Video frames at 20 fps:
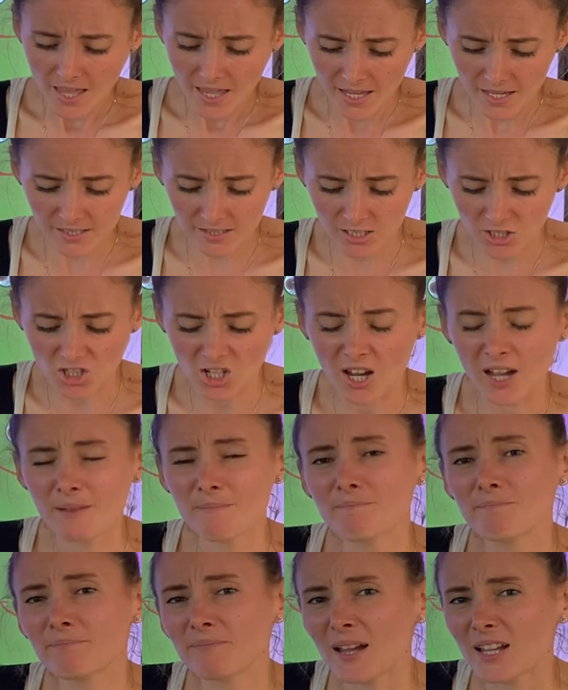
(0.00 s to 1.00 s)
Is the
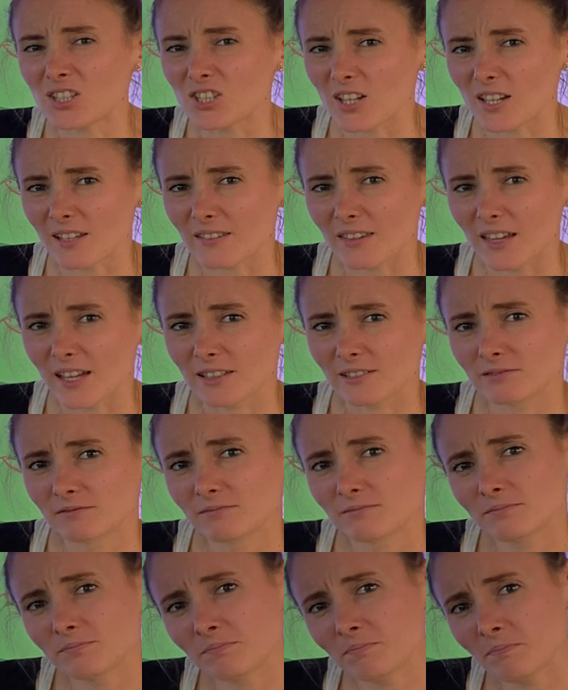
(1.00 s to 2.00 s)
chime magic then?
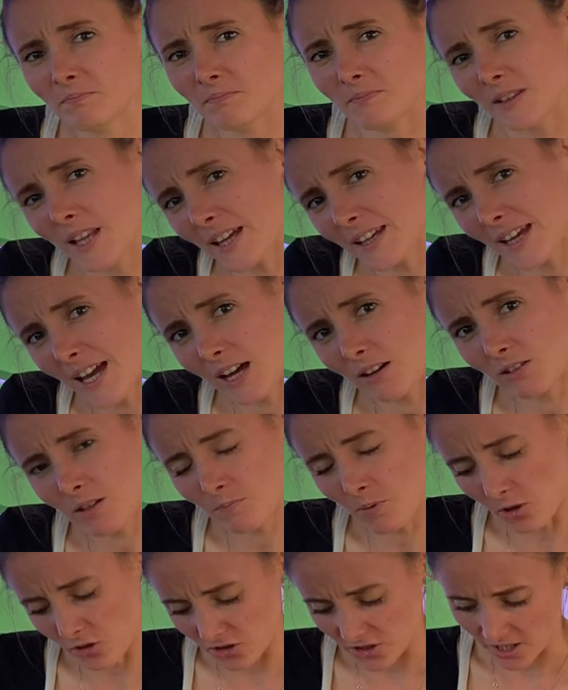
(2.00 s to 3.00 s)
Like Harry
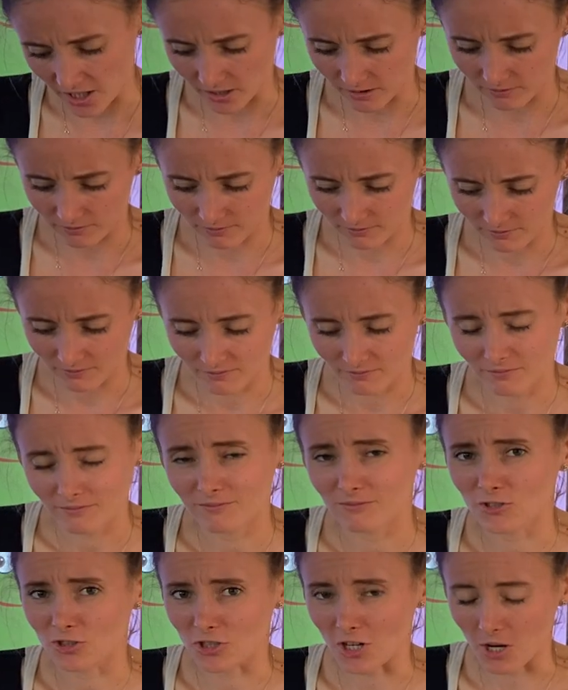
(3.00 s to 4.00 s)
Potter?
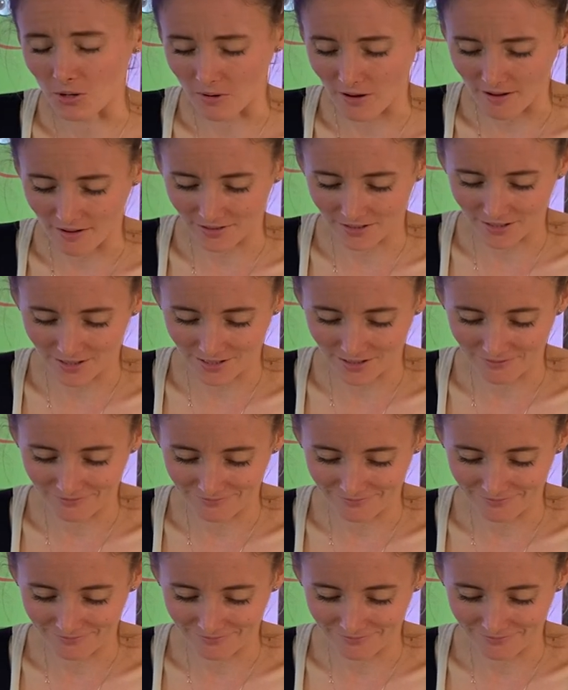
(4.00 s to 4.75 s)
Joe asked.